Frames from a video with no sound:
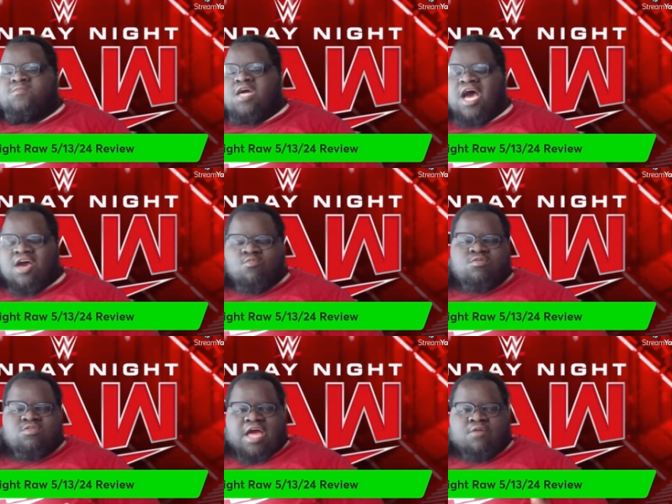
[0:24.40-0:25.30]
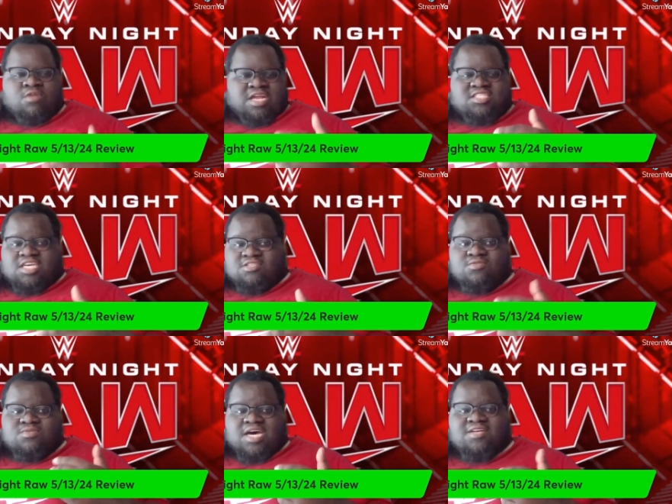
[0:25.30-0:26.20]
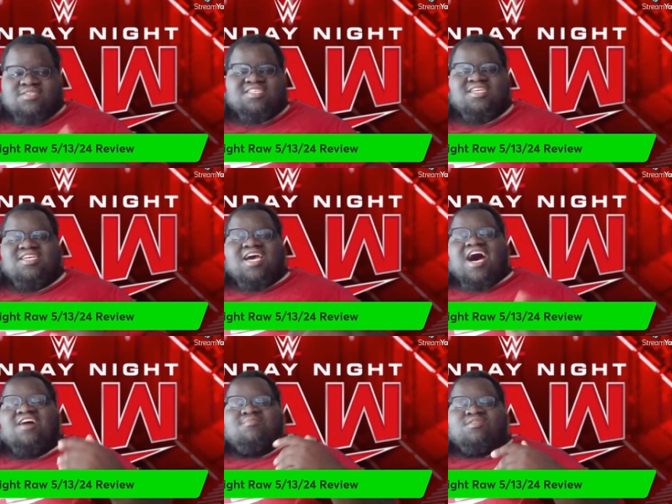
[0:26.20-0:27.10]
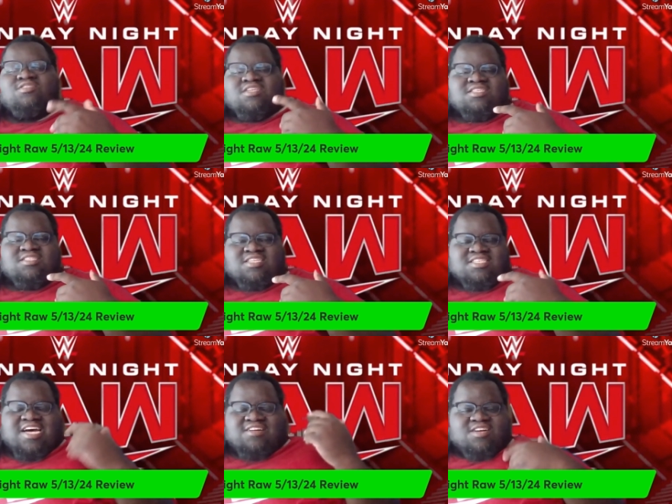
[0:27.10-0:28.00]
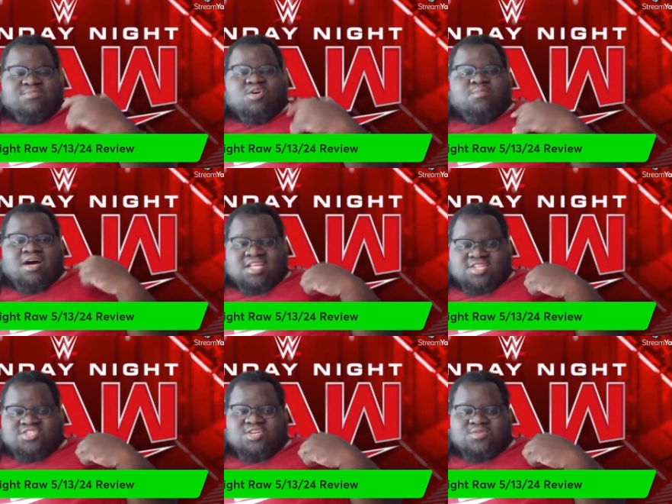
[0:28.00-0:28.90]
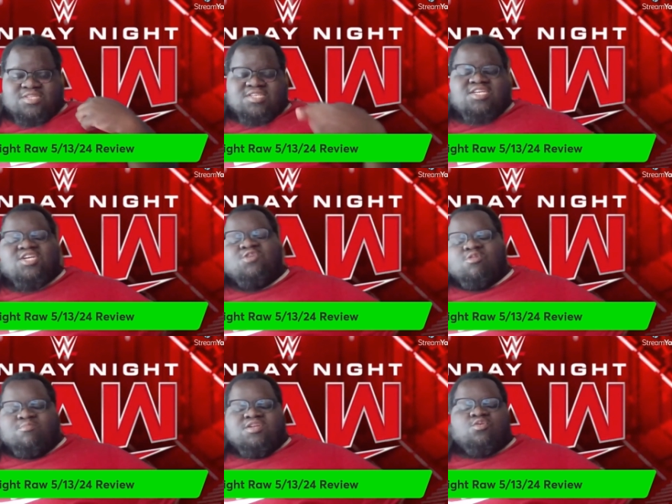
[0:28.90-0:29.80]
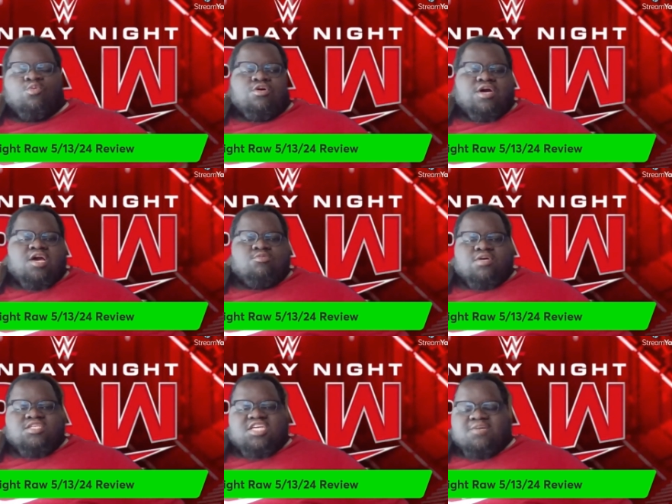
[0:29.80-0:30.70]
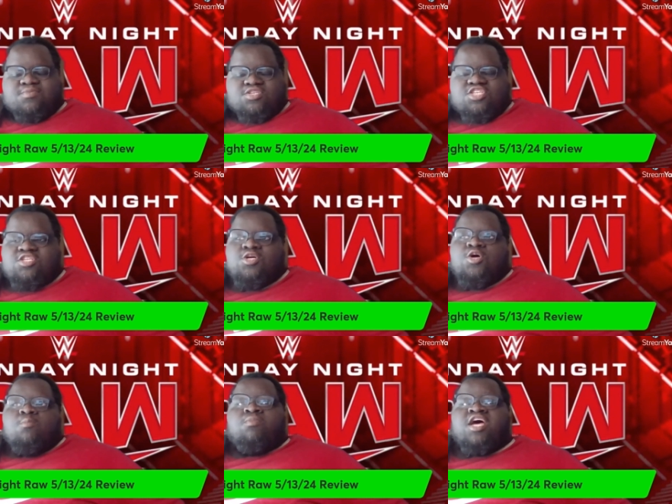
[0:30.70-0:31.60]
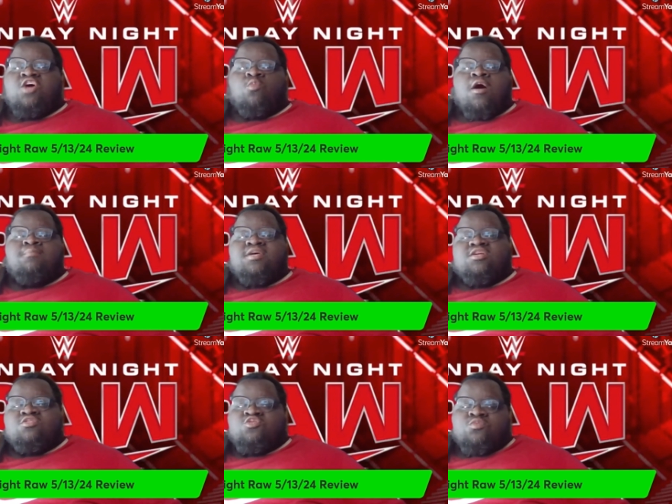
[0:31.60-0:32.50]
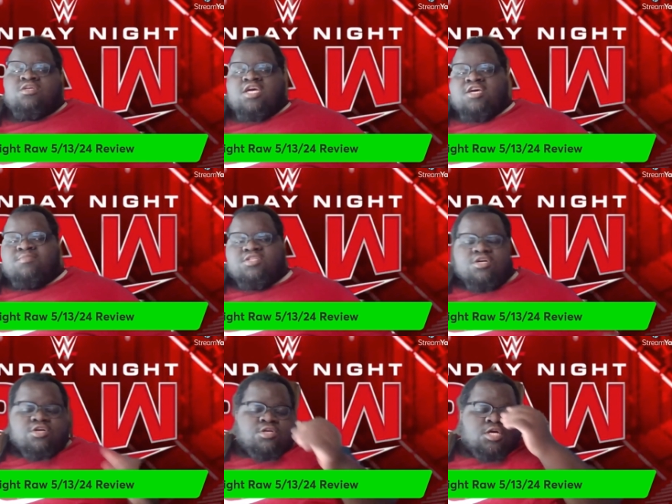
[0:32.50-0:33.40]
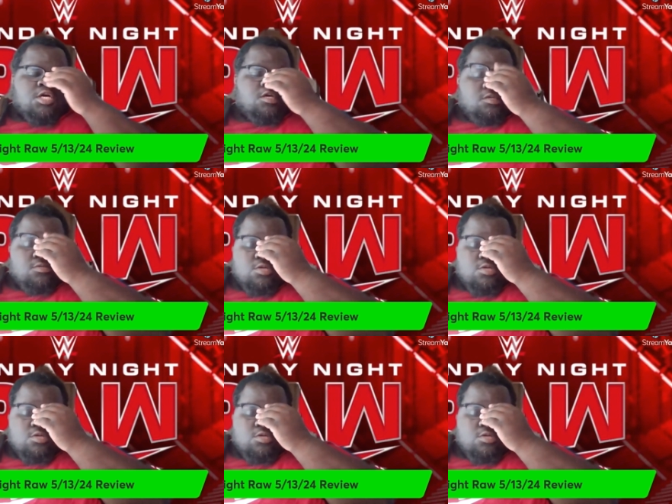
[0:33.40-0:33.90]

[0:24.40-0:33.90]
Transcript: when I say two titles, the title that'll be on my other shoulder will be the World Heavyweight Championship, but it won't be the new one. It'll be the